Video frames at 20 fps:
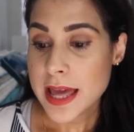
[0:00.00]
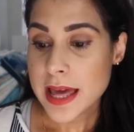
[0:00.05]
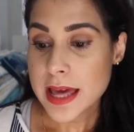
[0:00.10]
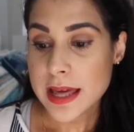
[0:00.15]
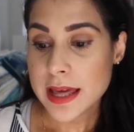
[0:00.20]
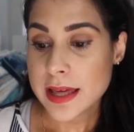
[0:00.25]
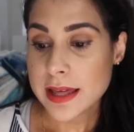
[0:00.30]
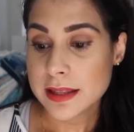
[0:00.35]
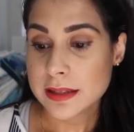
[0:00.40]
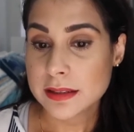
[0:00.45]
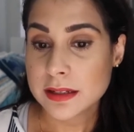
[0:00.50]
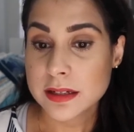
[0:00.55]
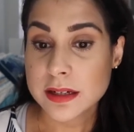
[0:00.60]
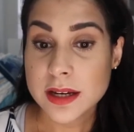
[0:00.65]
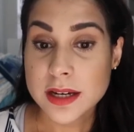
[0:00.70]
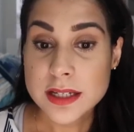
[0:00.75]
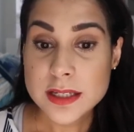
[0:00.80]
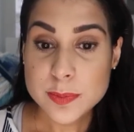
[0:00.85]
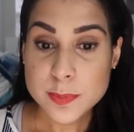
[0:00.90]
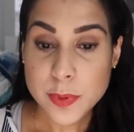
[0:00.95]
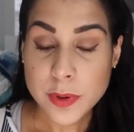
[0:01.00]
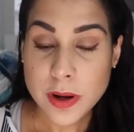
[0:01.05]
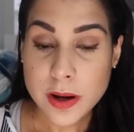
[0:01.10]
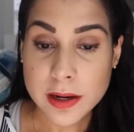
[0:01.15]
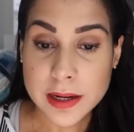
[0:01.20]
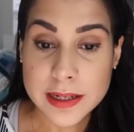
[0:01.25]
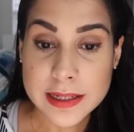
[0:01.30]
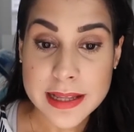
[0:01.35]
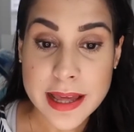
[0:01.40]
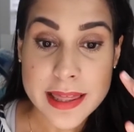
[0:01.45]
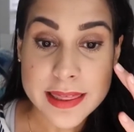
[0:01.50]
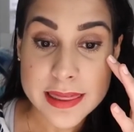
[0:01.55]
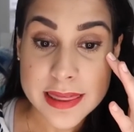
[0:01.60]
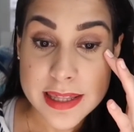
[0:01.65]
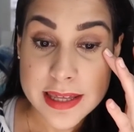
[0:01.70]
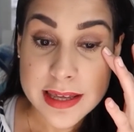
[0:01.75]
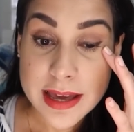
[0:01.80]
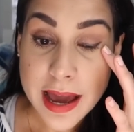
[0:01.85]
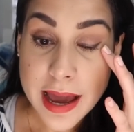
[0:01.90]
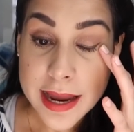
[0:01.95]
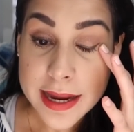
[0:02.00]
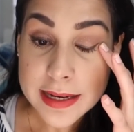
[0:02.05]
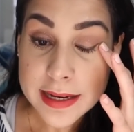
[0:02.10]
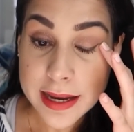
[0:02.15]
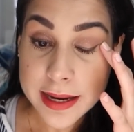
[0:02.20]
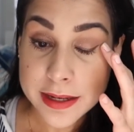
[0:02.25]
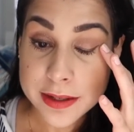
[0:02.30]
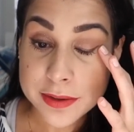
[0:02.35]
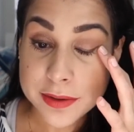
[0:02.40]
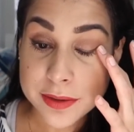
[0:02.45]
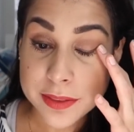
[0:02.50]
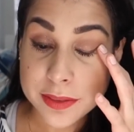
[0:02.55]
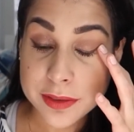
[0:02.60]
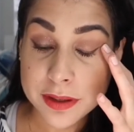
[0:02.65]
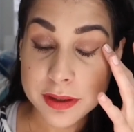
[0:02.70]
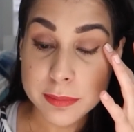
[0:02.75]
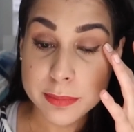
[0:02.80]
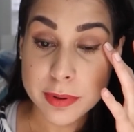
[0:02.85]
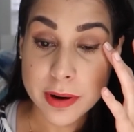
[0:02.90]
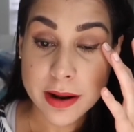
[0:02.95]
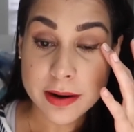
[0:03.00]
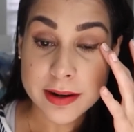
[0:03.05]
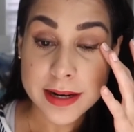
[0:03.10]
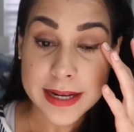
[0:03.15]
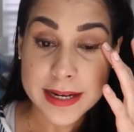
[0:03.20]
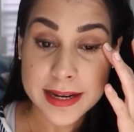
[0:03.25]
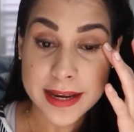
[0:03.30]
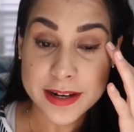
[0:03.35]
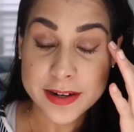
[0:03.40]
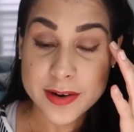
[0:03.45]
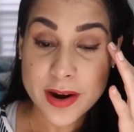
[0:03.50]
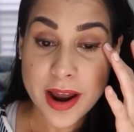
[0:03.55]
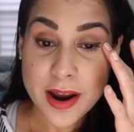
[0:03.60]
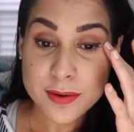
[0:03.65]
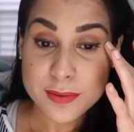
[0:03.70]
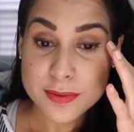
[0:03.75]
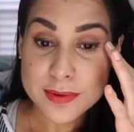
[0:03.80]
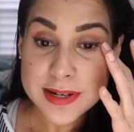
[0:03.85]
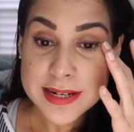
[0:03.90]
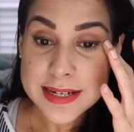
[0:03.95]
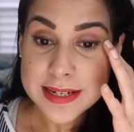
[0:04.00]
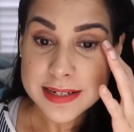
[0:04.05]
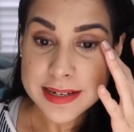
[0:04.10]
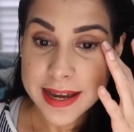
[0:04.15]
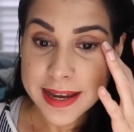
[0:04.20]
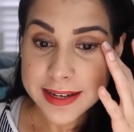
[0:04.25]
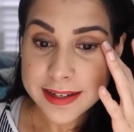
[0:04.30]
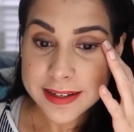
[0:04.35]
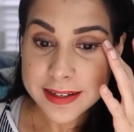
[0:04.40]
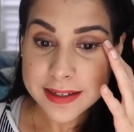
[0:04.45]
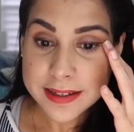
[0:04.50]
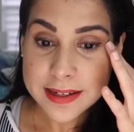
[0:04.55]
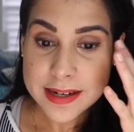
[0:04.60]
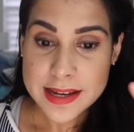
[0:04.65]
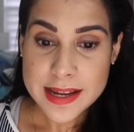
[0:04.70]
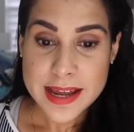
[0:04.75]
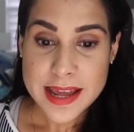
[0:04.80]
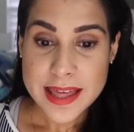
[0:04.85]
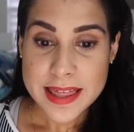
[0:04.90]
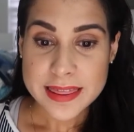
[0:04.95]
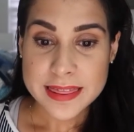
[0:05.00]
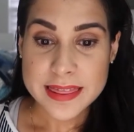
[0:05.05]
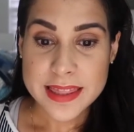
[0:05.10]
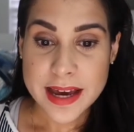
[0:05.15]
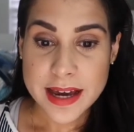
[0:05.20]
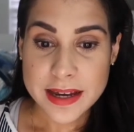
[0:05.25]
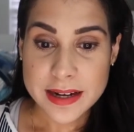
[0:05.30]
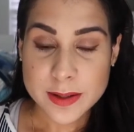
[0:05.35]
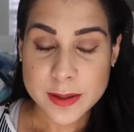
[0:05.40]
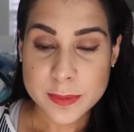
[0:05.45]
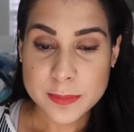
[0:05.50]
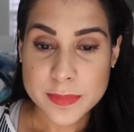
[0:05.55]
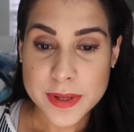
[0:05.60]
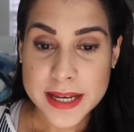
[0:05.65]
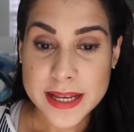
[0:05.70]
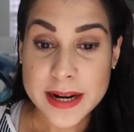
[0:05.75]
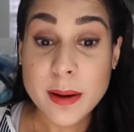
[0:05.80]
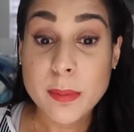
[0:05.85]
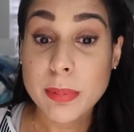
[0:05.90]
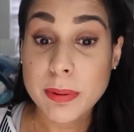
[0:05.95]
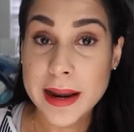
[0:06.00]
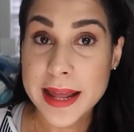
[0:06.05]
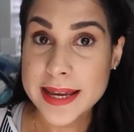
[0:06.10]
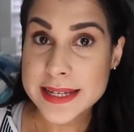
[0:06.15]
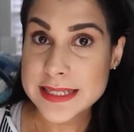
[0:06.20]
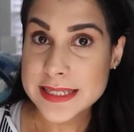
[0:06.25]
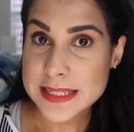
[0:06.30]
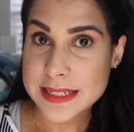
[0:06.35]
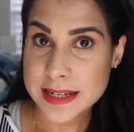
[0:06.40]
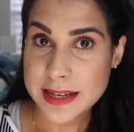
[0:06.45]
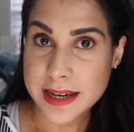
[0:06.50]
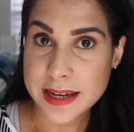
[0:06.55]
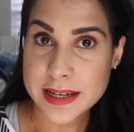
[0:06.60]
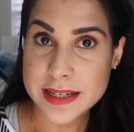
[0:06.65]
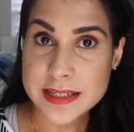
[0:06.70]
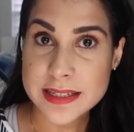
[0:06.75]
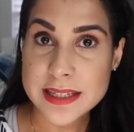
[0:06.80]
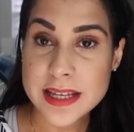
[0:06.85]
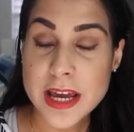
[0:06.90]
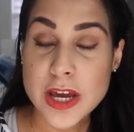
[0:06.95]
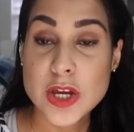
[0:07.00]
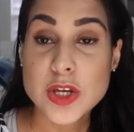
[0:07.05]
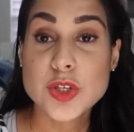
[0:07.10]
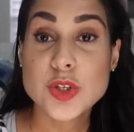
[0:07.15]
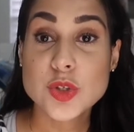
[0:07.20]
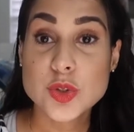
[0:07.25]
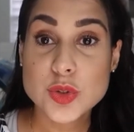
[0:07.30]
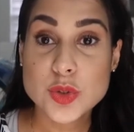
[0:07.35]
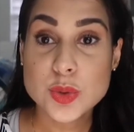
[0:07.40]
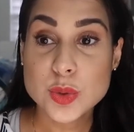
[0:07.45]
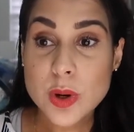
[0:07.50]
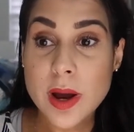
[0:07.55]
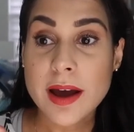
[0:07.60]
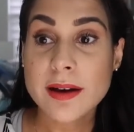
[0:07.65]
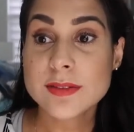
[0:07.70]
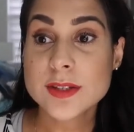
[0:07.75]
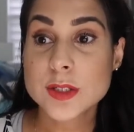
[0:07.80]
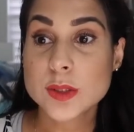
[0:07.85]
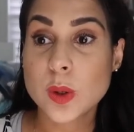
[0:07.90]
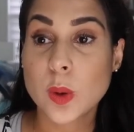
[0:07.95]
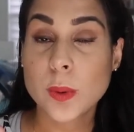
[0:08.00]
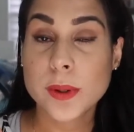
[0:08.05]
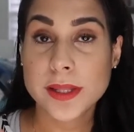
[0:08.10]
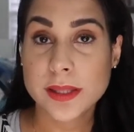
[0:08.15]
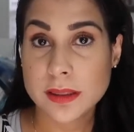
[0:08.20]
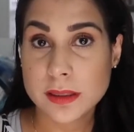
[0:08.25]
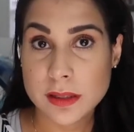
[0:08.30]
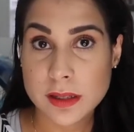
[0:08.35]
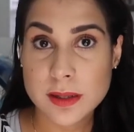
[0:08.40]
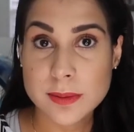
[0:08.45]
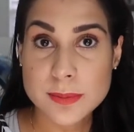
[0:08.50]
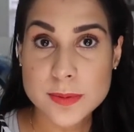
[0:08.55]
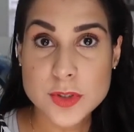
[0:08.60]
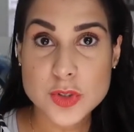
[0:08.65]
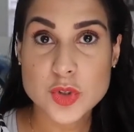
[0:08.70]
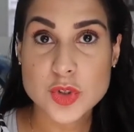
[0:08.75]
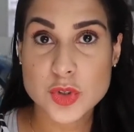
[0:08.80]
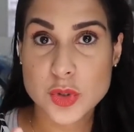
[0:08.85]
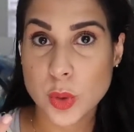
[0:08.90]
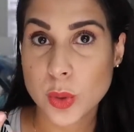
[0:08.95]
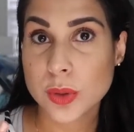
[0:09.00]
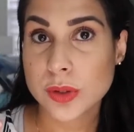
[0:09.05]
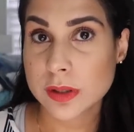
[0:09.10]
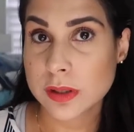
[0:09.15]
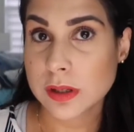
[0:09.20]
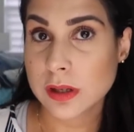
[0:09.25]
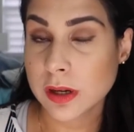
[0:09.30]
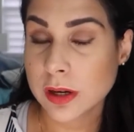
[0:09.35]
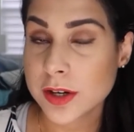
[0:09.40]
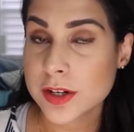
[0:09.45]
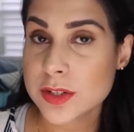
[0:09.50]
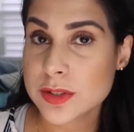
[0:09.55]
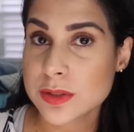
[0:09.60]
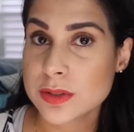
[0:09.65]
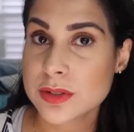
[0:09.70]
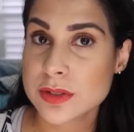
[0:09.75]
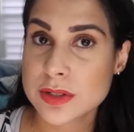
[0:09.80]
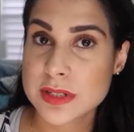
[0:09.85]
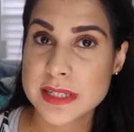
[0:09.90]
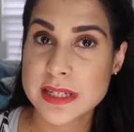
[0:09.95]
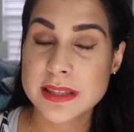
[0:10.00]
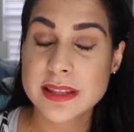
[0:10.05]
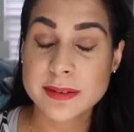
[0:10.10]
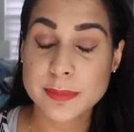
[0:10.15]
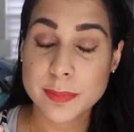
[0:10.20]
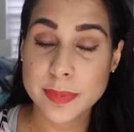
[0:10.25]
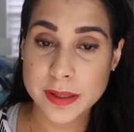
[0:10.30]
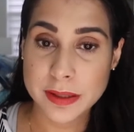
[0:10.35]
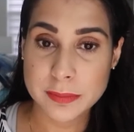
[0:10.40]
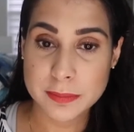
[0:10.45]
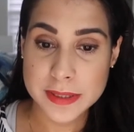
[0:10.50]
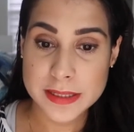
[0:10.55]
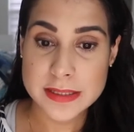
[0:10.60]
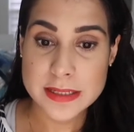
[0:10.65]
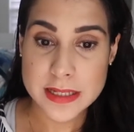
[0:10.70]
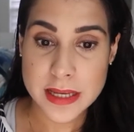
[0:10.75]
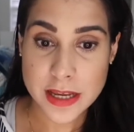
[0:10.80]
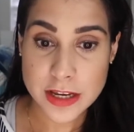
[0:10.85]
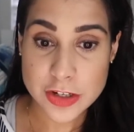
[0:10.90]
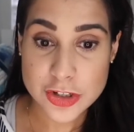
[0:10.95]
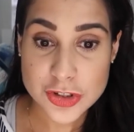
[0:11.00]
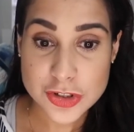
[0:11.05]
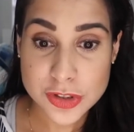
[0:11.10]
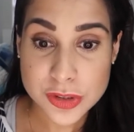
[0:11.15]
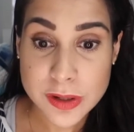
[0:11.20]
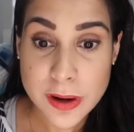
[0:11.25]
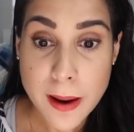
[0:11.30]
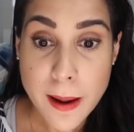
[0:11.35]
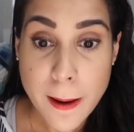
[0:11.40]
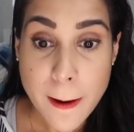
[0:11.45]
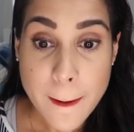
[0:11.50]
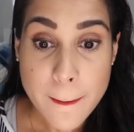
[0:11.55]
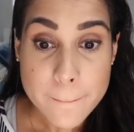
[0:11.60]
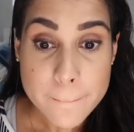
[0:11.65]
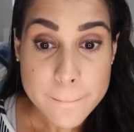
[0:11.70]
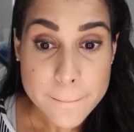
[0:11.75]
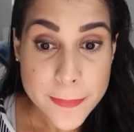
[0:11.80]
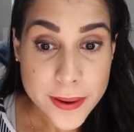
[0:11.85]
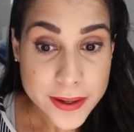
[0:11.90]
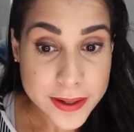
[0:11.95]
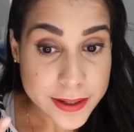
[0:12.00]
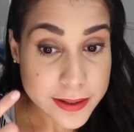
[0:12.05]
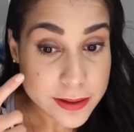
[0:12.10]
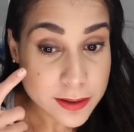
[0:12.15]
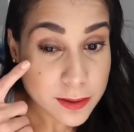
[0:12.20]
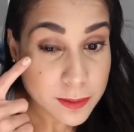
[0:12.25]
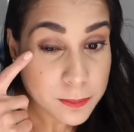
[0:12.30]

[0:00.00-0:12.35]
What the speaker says: And the next product, the eyeliner, the brown eyeliner, I really like it. That it applies nice. You do have to go in deep to show the color, to see the pigmentation, but